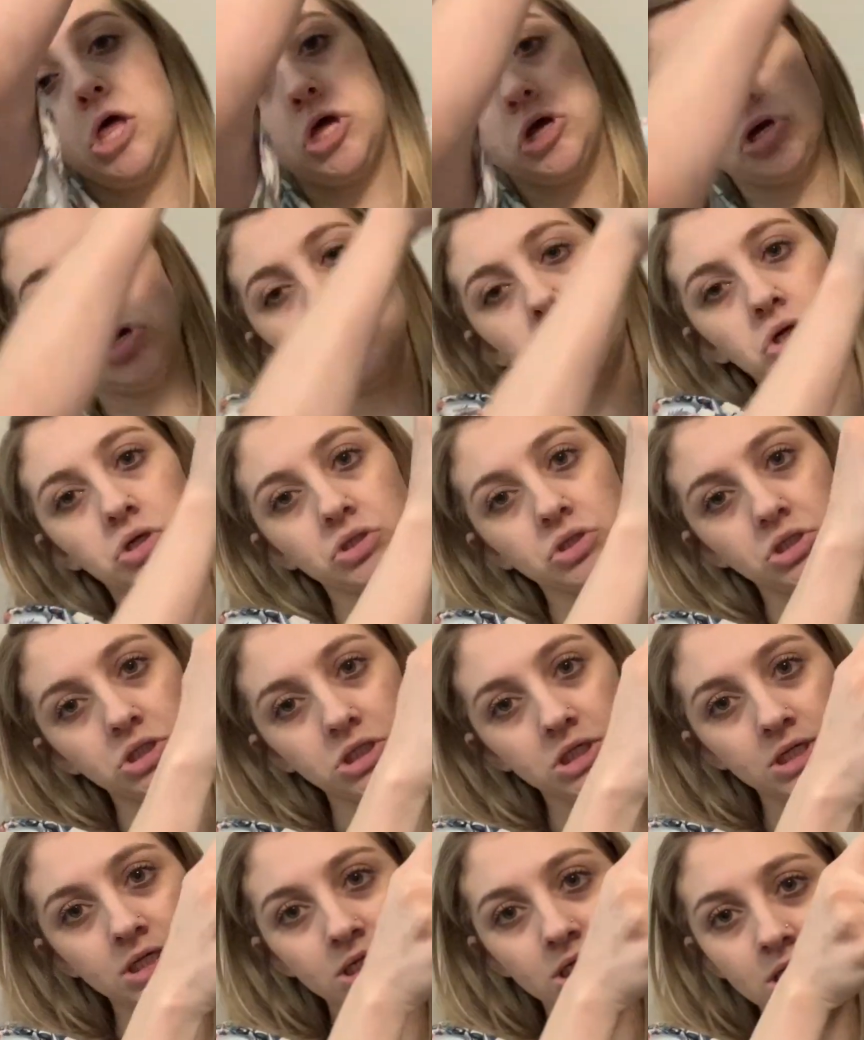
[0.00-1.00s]

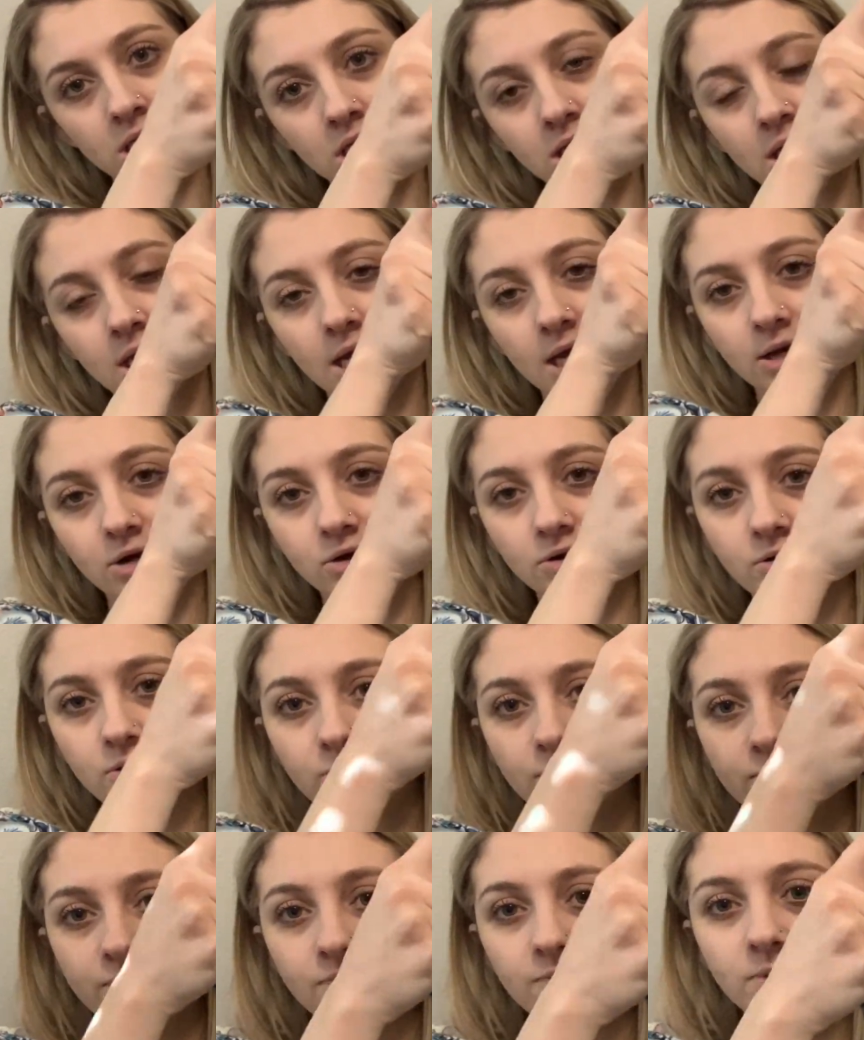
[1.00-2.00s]
I don't
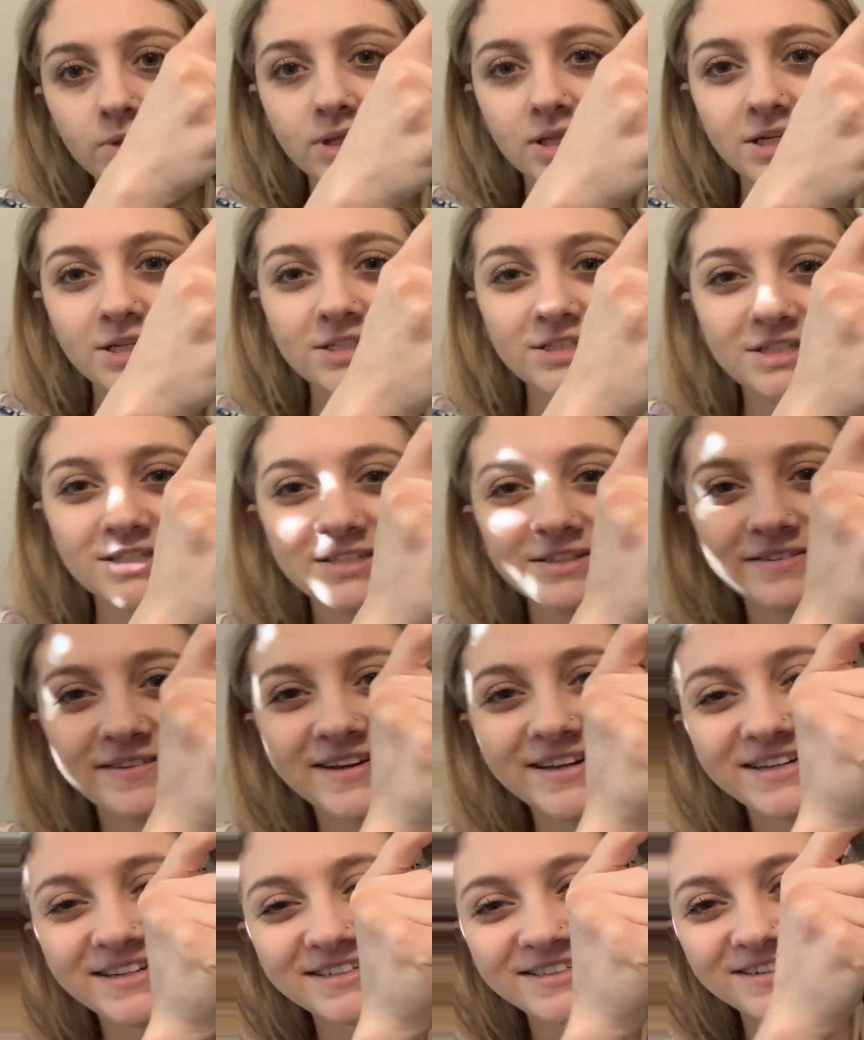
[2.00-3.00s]
know what the easiest
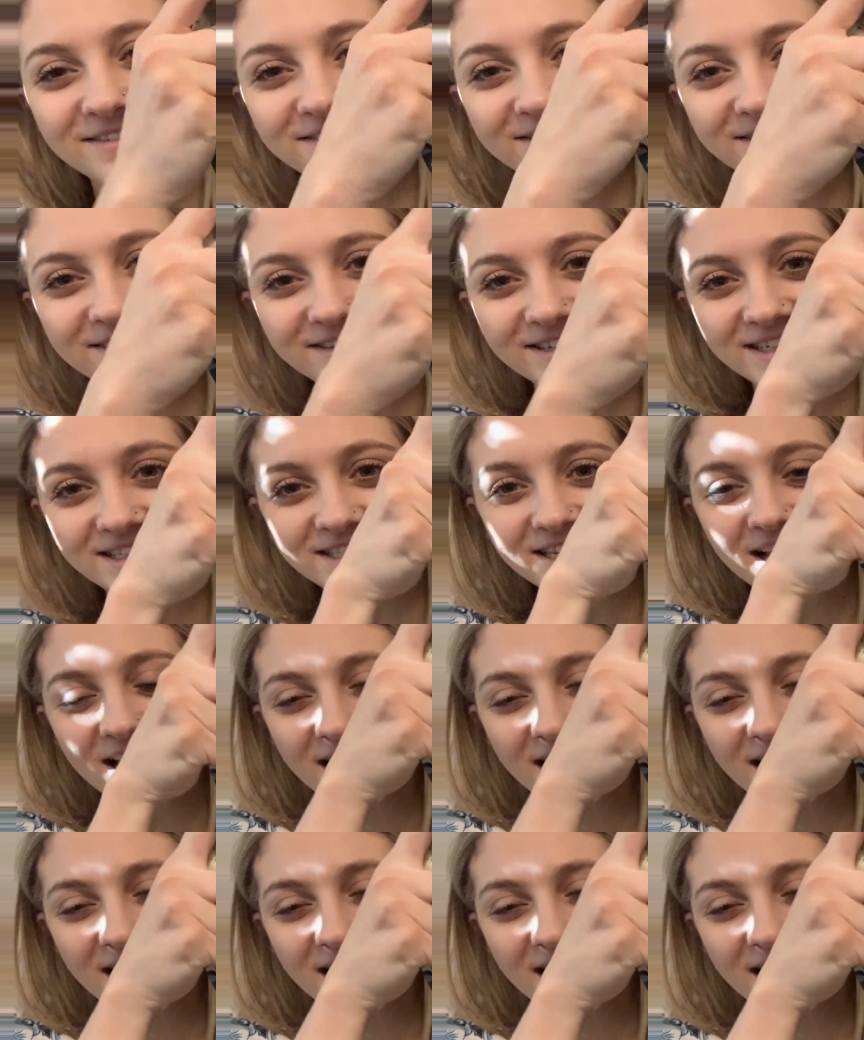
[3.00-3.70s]
way to show you is.